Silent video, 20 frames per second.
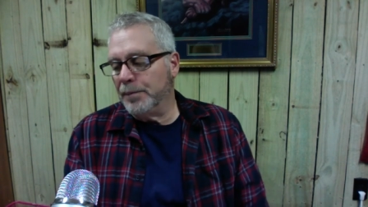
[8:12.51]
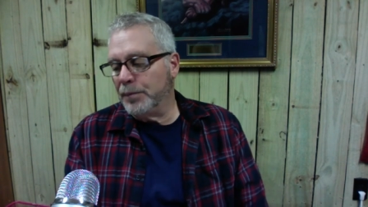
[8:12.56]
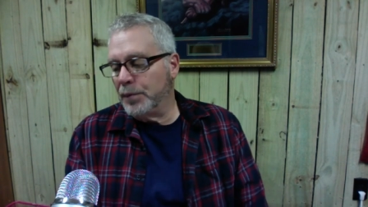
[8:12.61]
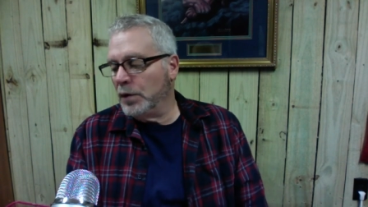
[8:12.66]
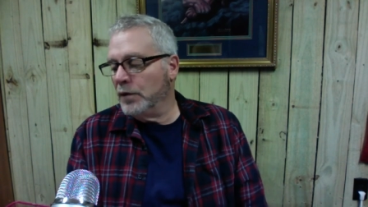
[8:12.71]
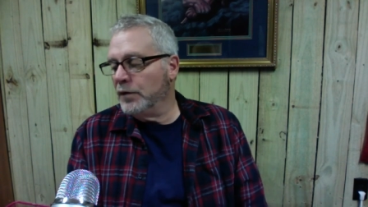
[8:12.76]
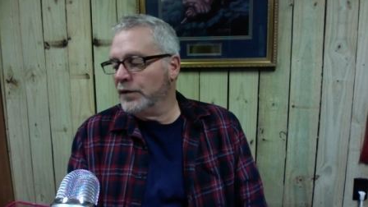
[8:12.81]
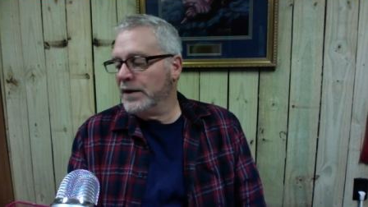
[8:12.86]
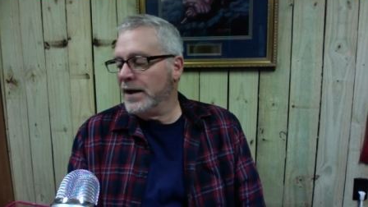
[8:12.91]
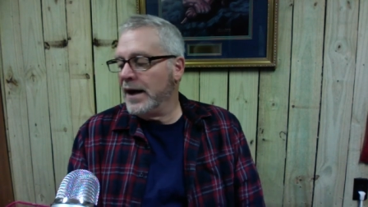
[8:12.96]

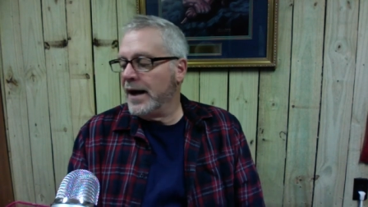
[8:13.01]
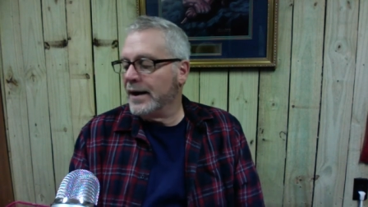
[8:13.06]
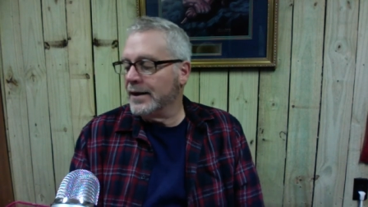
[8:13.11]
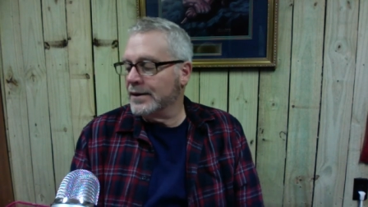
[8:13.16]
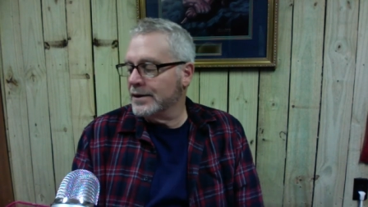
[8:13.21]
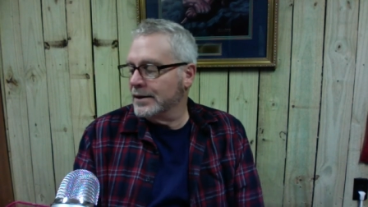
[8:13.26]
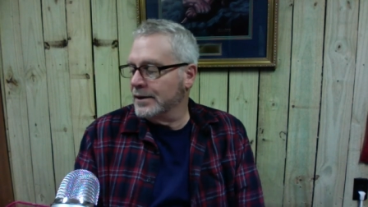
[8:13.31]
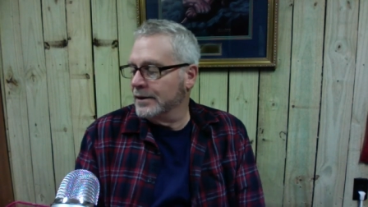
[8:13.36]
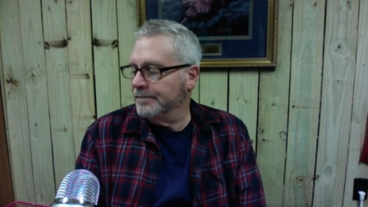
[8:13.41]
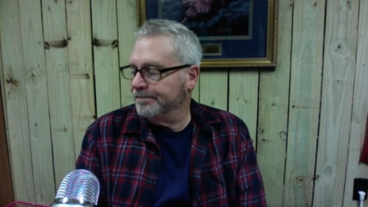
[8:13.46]
proof
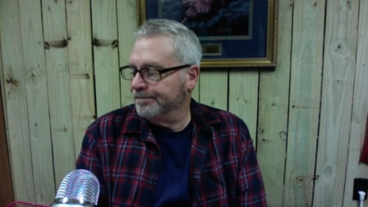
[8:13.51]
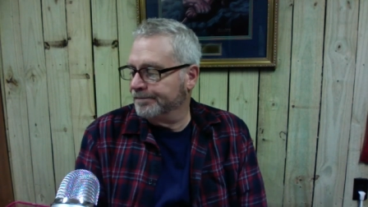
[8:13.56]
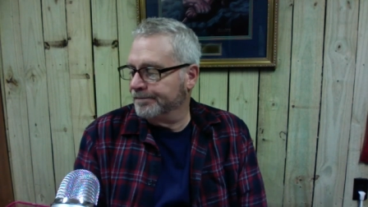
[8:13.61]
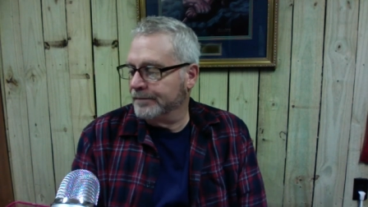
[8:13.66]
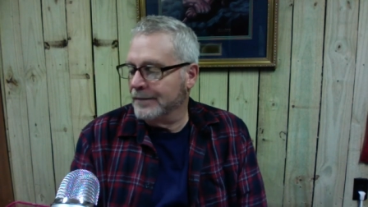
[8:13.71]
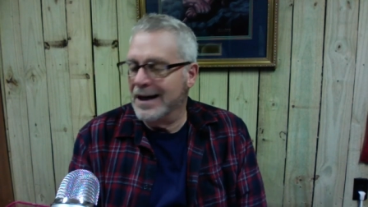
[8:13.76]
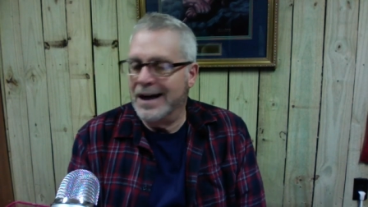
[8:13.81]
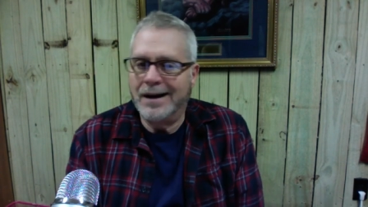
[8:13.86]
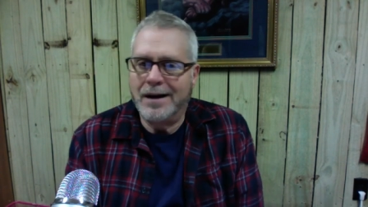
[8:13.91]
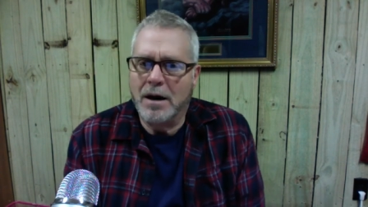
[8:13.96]
text,
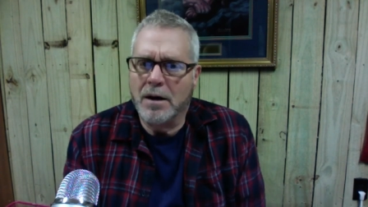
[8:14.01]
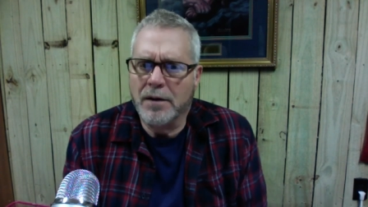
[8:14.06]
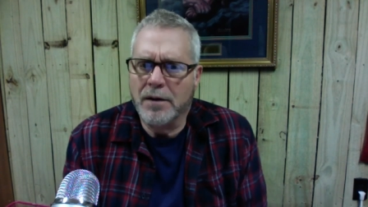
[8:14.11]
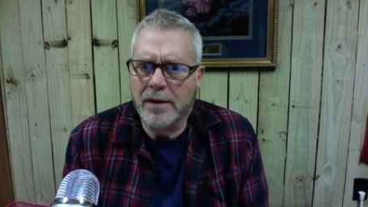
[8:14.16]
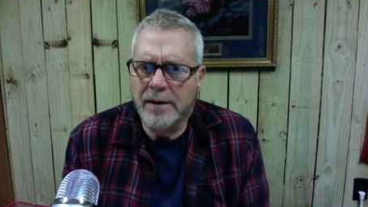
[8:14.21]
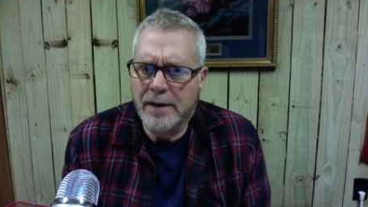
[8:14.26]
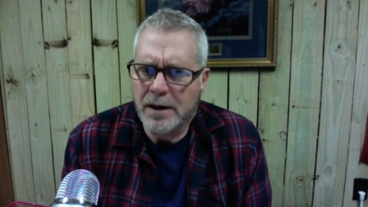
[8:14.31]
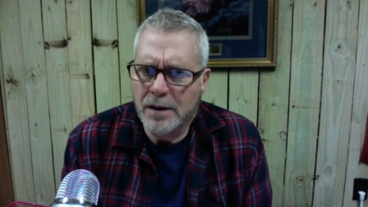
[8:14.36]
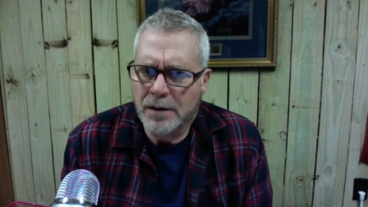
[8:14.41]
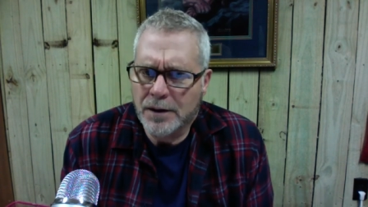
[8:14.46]

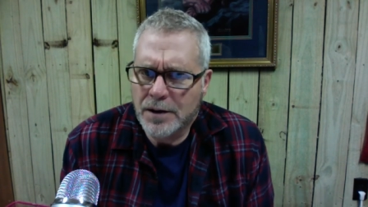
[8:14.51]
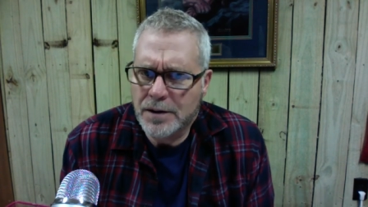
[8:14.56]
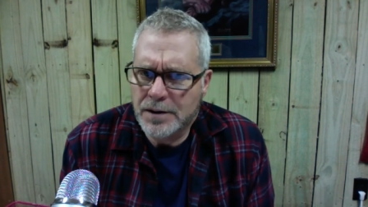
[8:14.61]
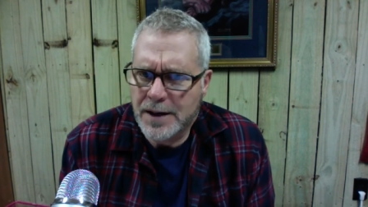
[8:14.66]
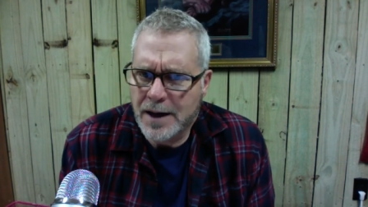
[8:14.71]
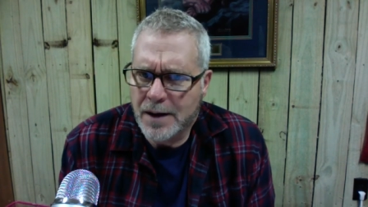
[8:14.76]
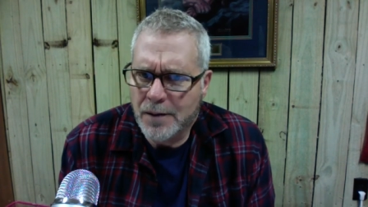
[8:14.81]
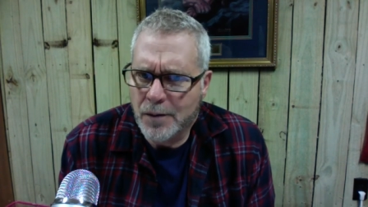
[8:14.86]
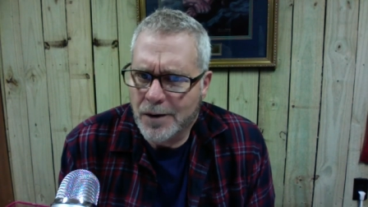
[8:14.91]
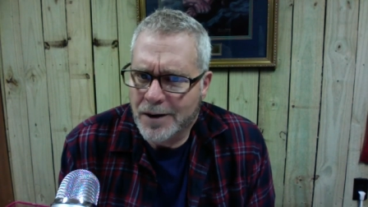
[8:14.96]
although they don't use
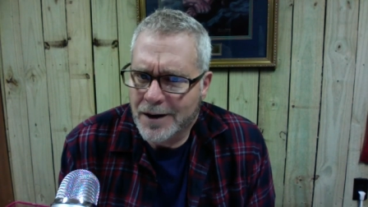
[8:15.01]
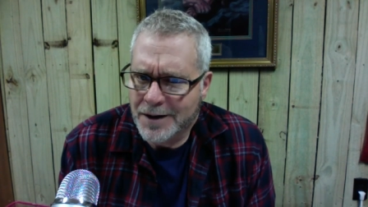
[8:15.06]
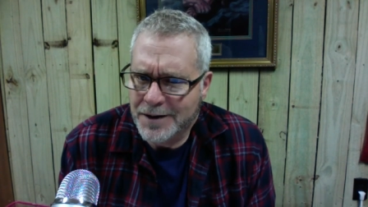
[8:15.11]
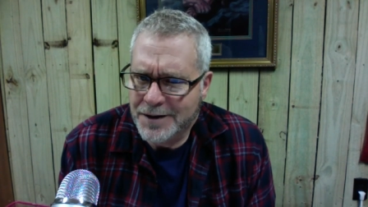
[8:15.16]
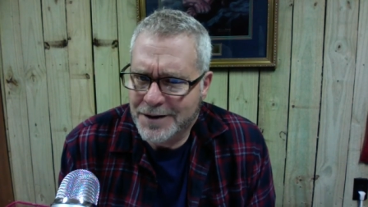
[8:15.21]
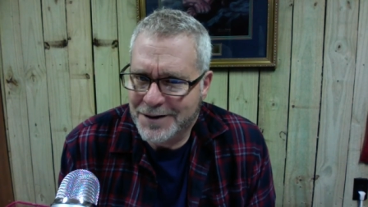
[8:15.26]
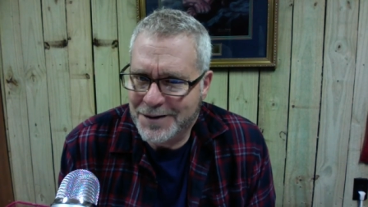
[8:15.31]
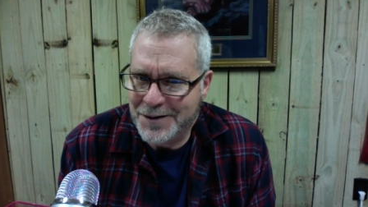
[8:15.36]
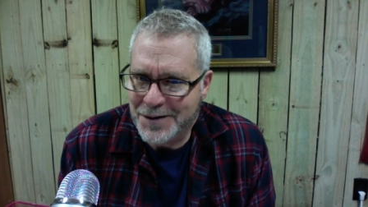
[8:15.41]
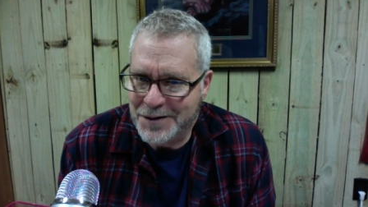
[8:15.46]
that word. I
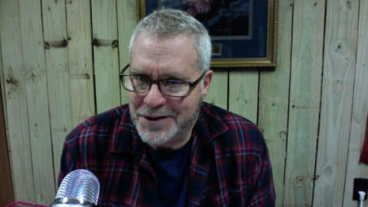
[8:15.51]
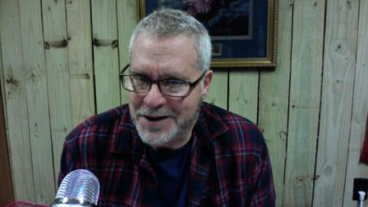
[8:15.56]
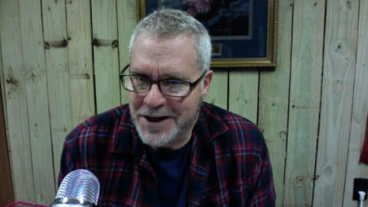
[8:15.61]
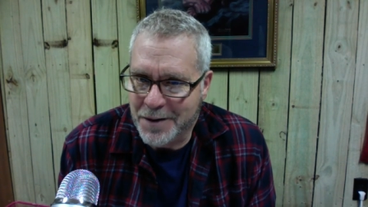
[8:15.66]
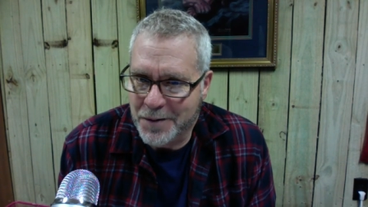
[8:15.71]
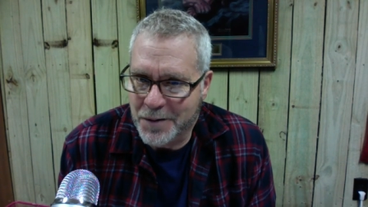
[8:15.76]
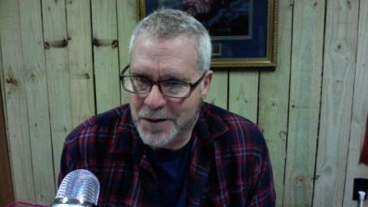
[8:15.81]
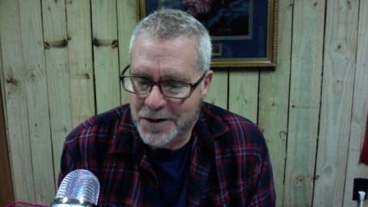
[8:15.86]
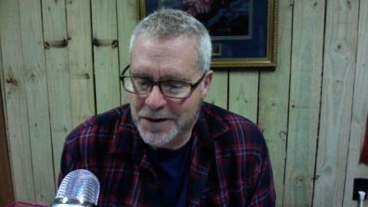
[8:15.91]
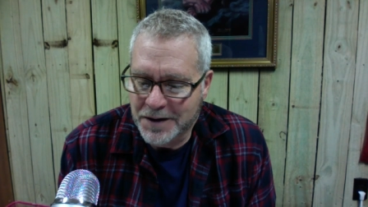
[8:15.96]
just use
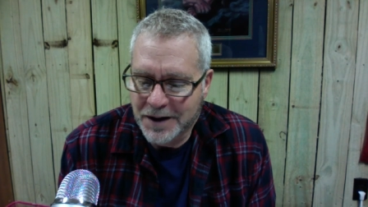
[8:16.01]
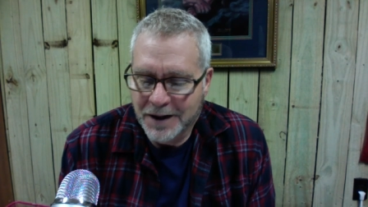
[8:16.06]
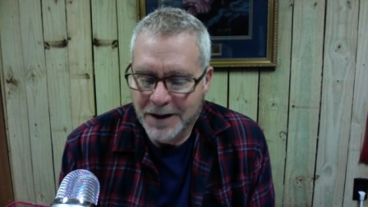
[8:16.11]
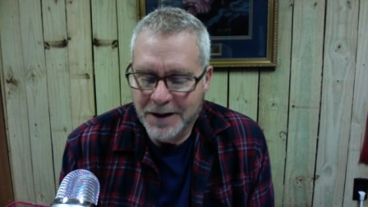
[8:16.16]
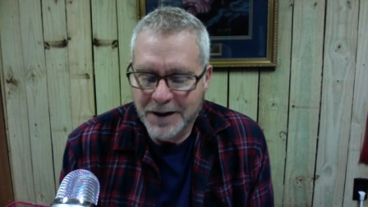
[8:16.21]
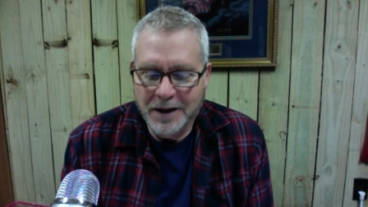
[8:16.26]
that word,